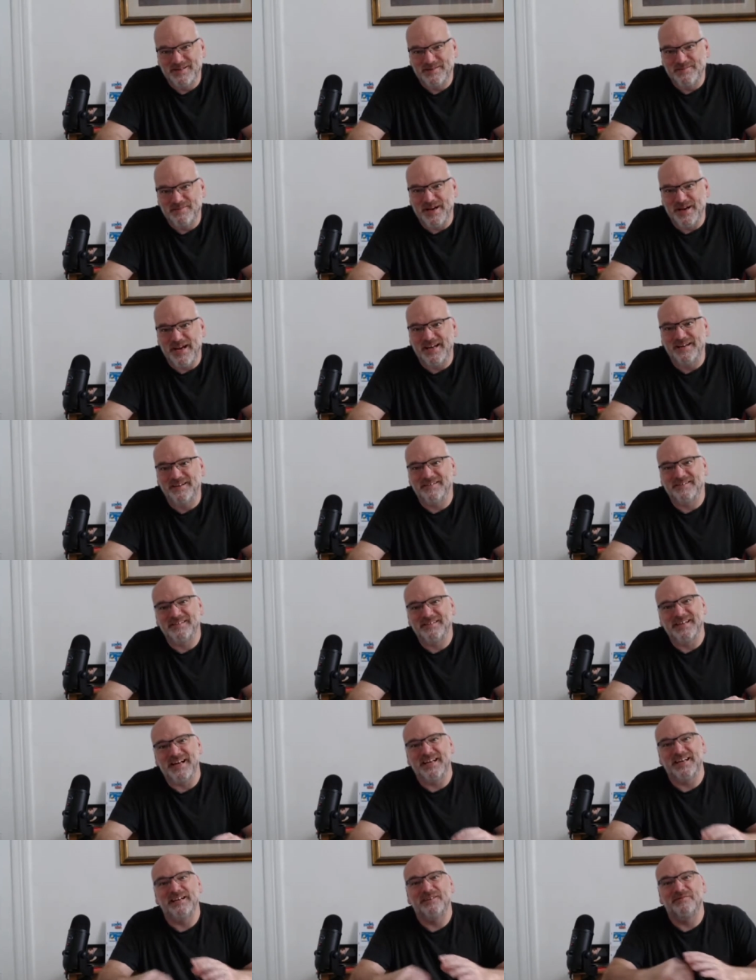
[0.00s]
Men
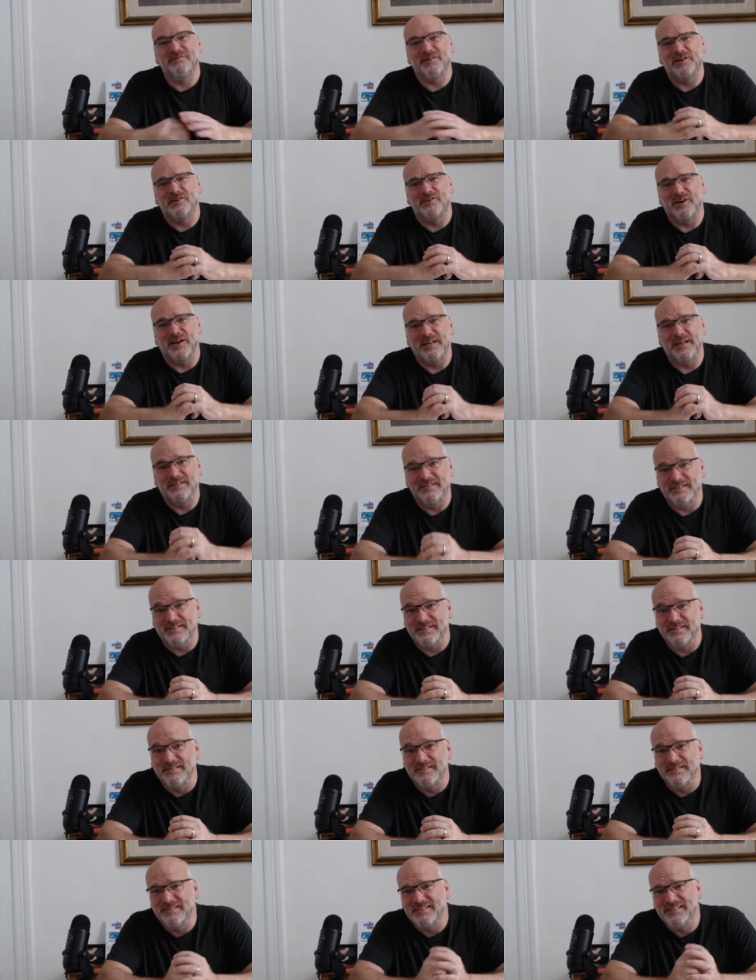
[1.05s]
standing for Christ
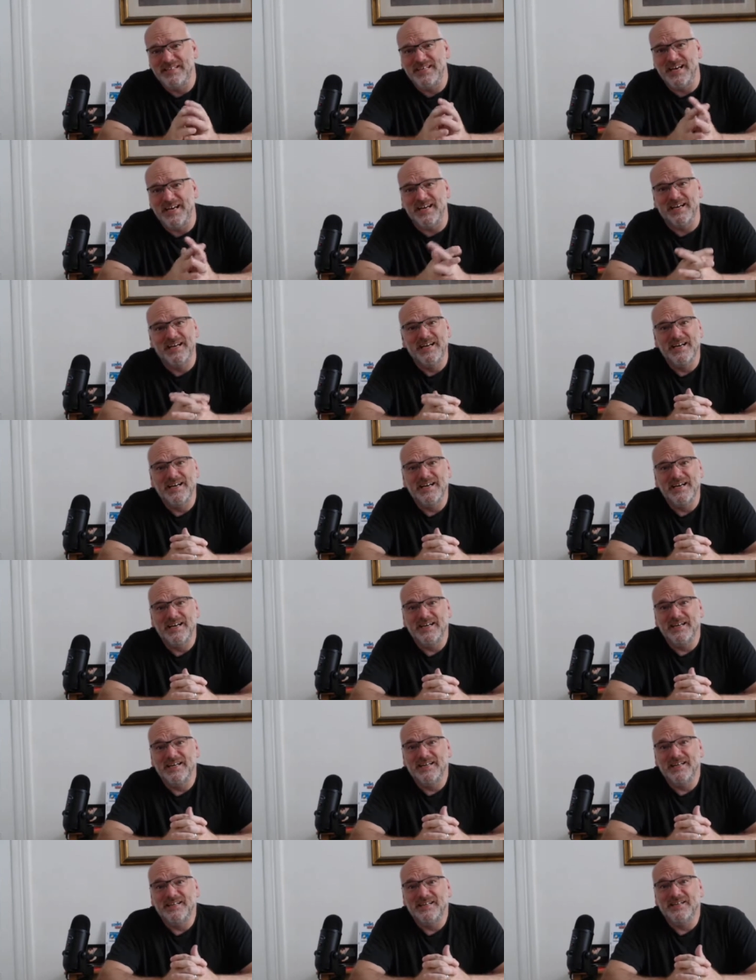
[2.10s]
and seeing
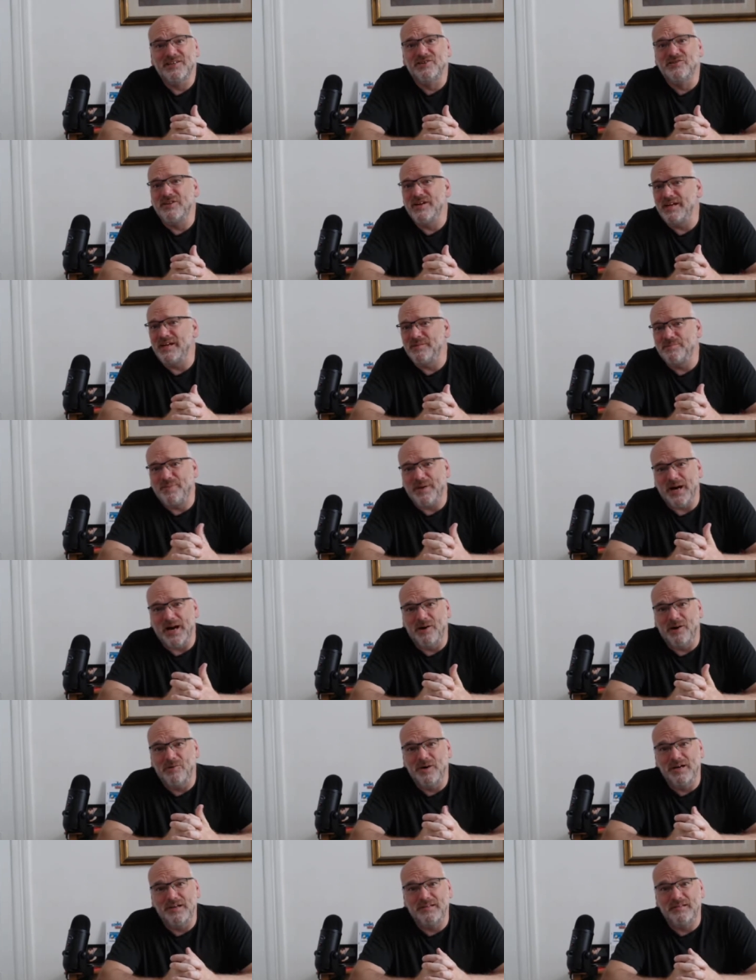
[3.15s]
the great
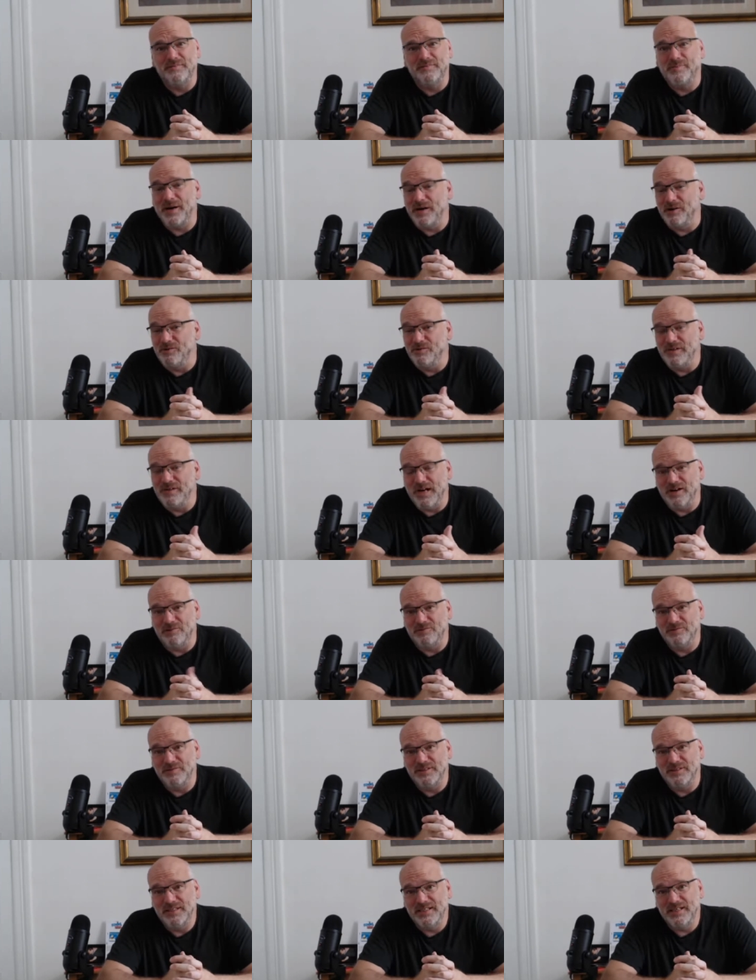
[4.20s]
powers bow
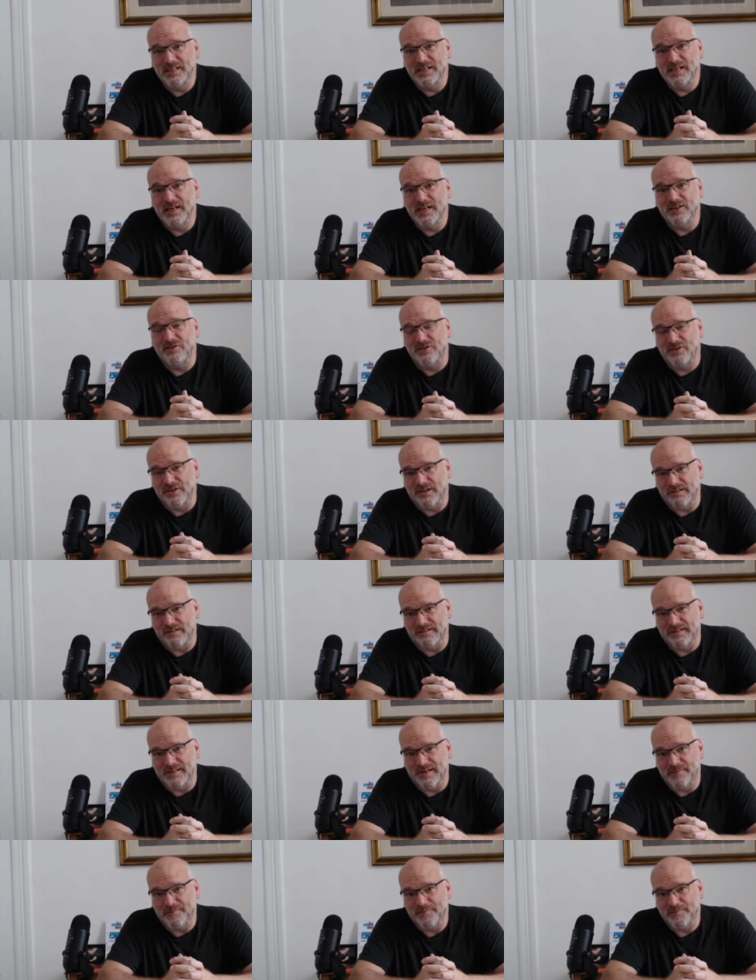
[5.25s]
down and
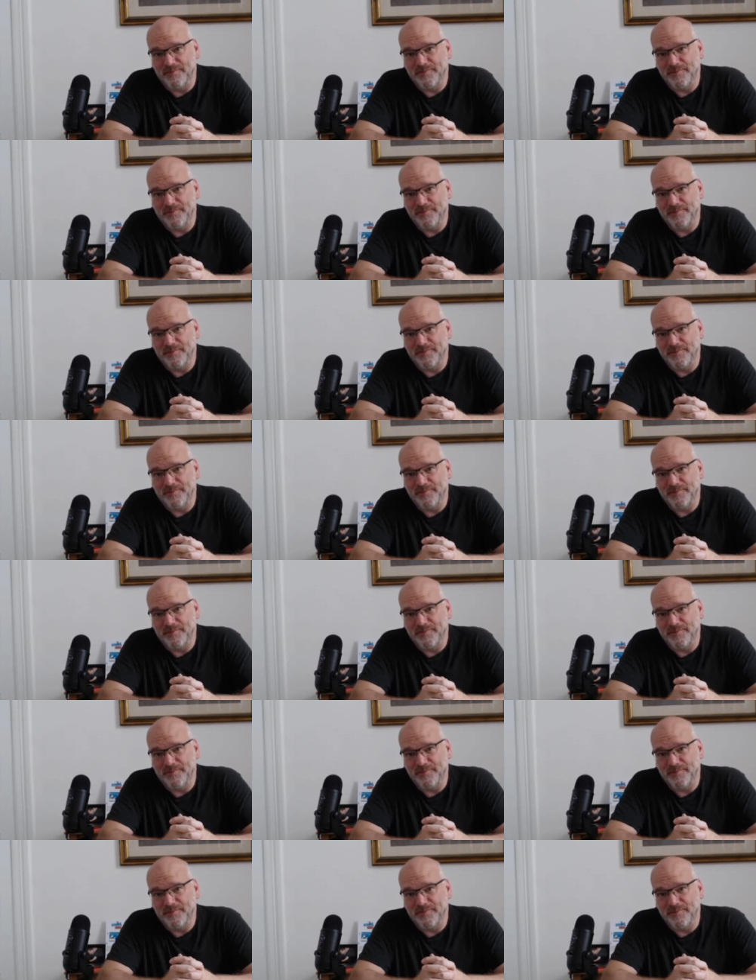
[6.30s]
trust Him.